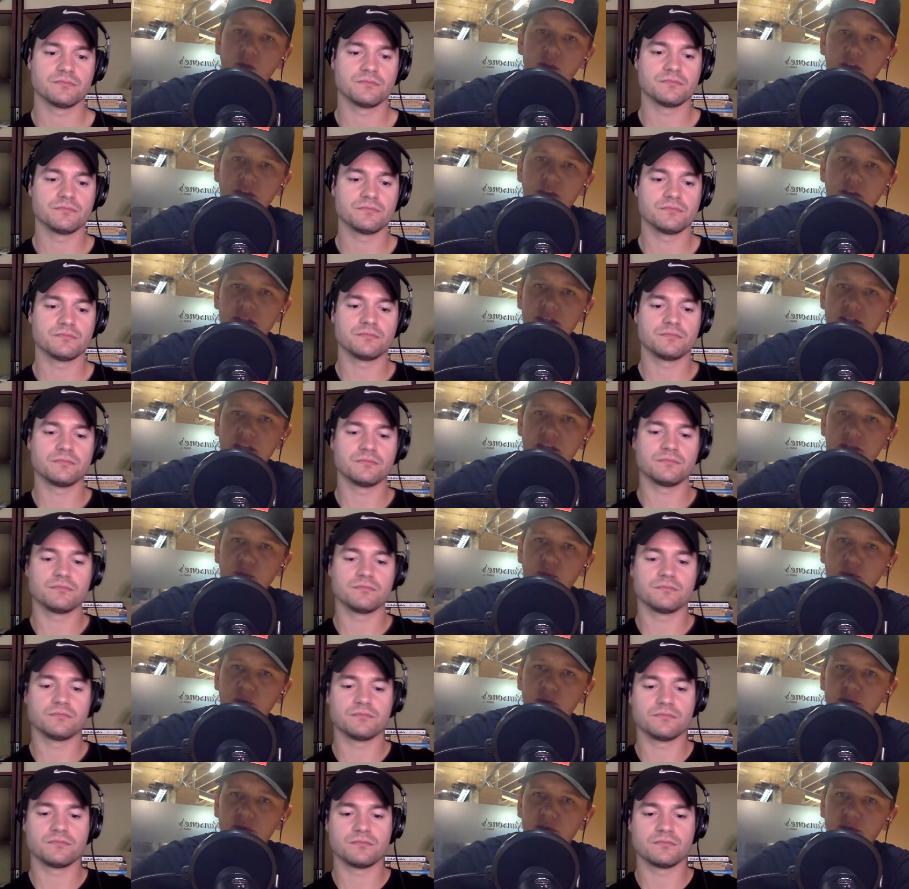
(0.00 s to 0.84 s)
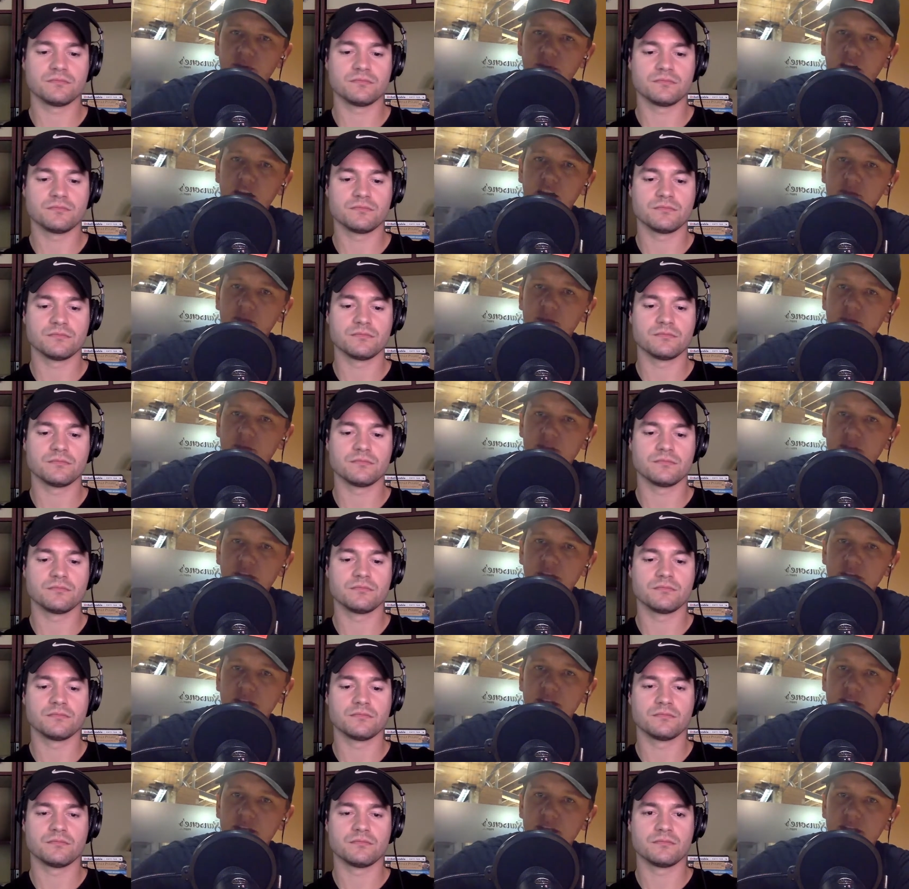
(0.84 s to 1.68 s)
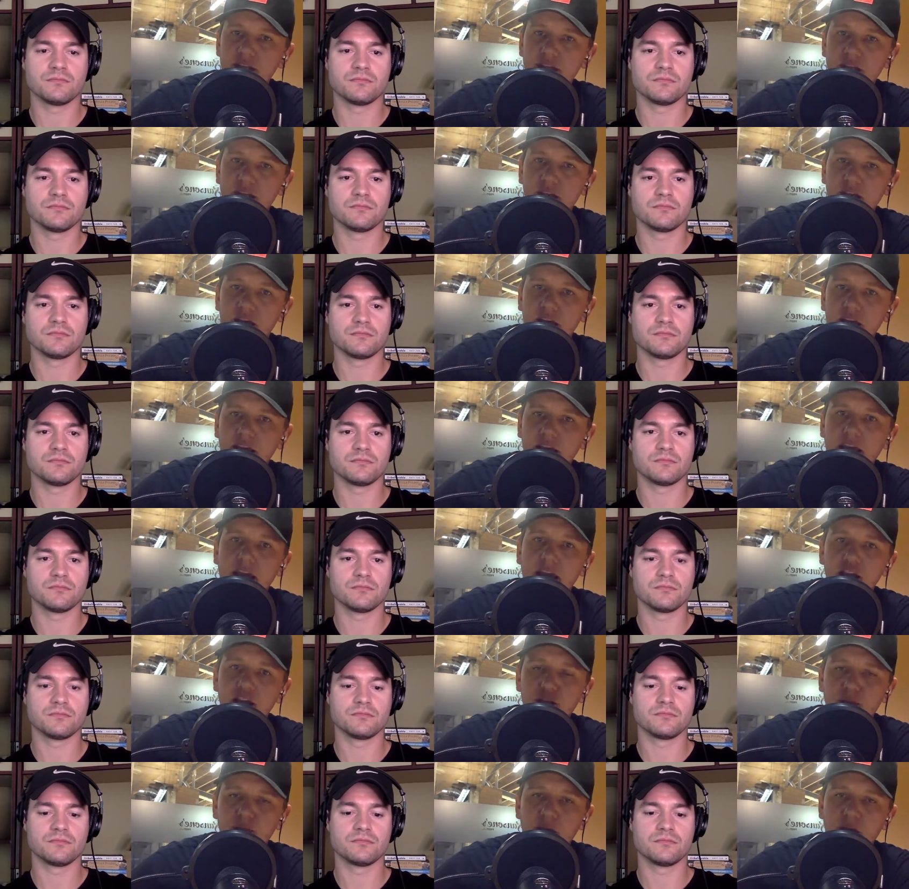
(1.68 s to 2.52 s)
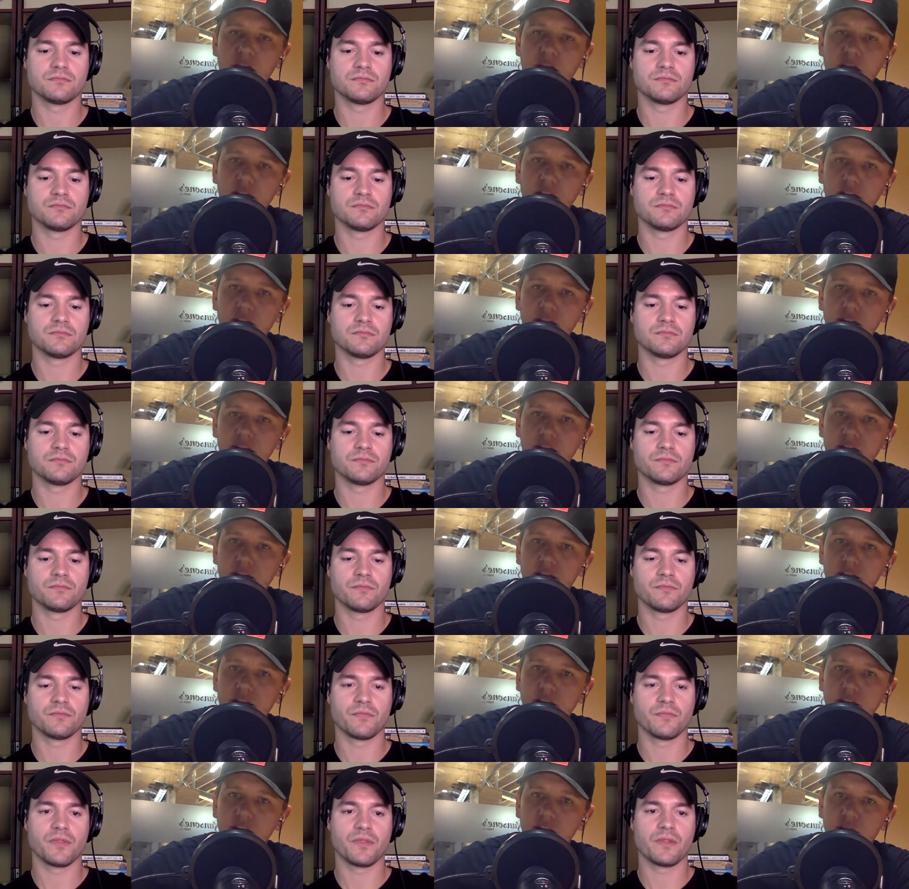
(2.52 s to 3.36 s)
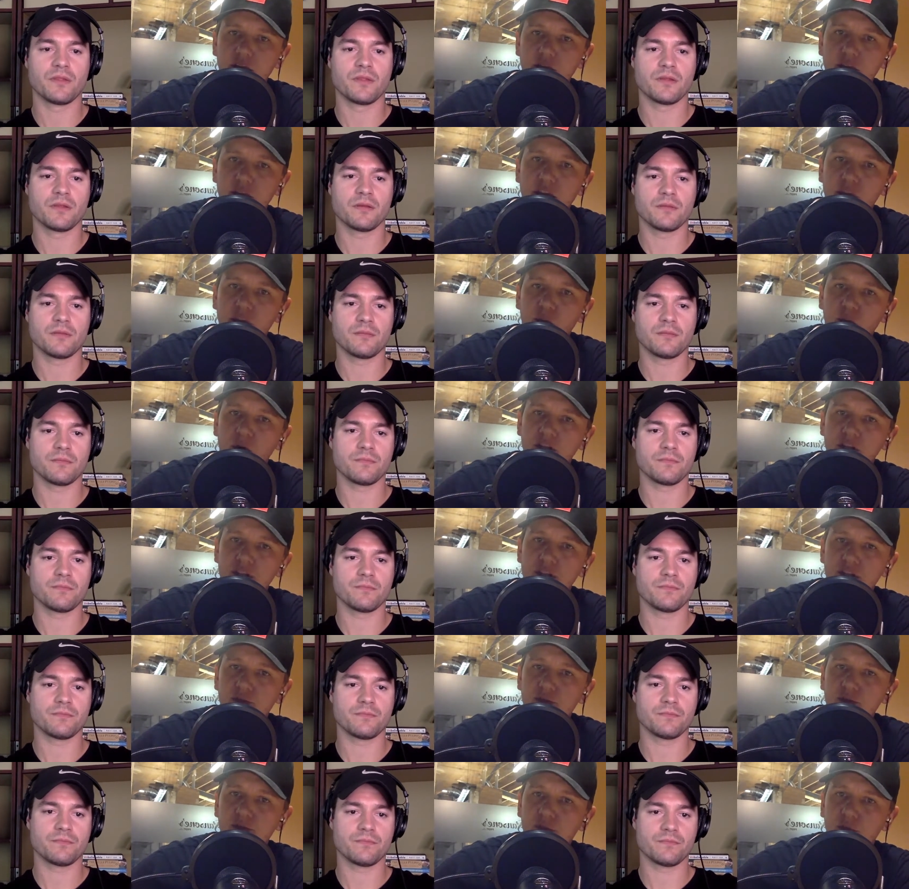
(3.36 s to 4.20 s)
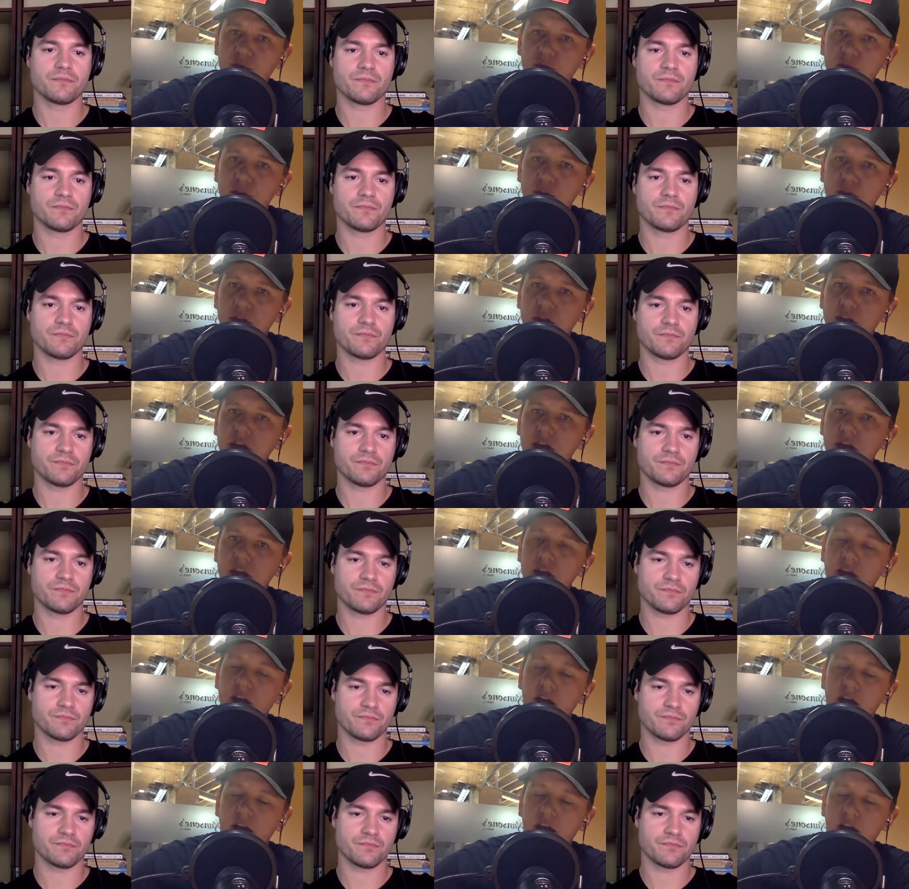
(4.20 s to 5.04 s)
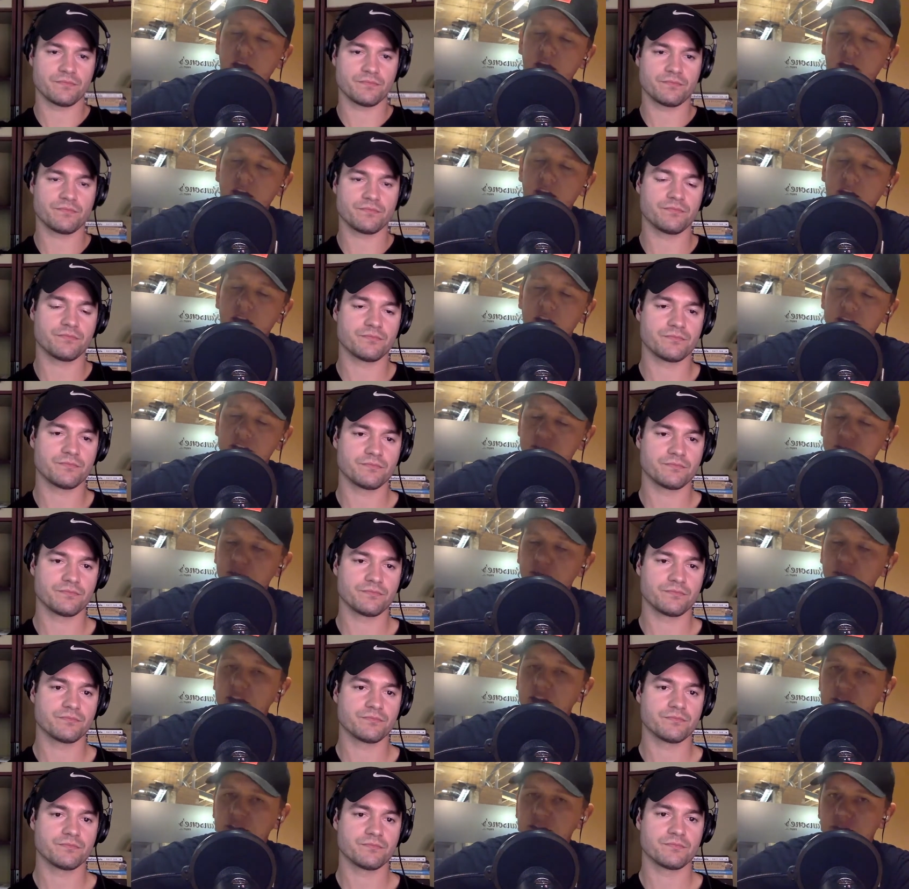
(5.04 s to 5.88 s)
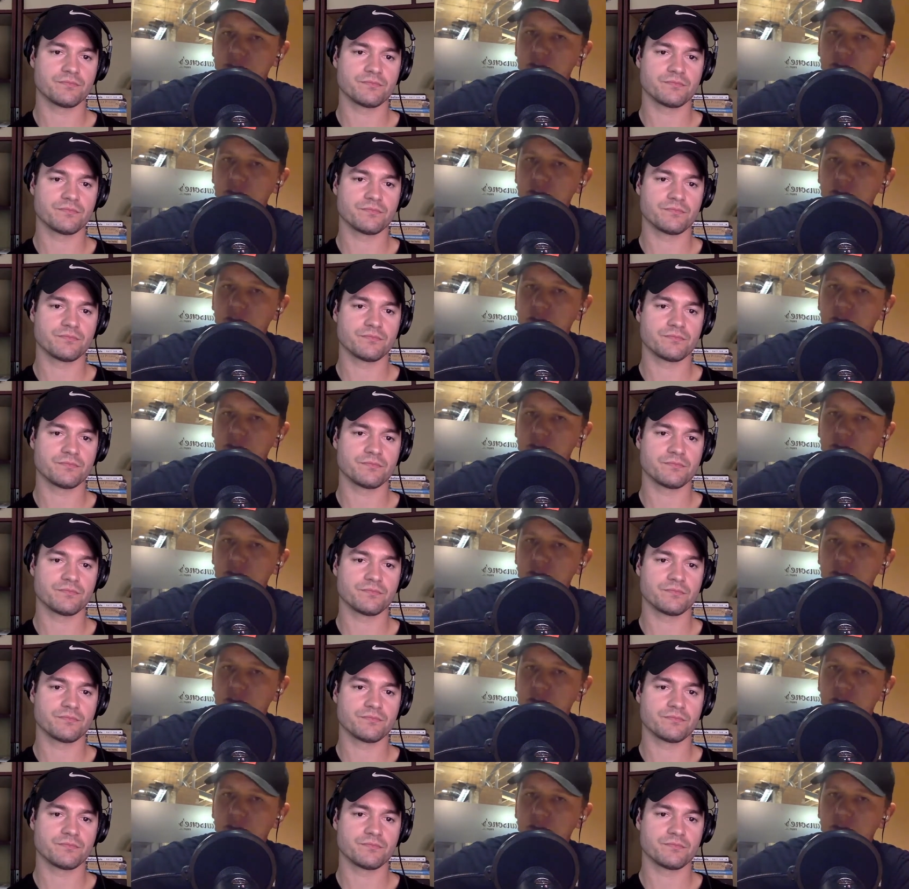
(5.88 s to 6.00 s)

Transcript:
Speaker 1: with a 6.5% cash back that you get once you've fully spent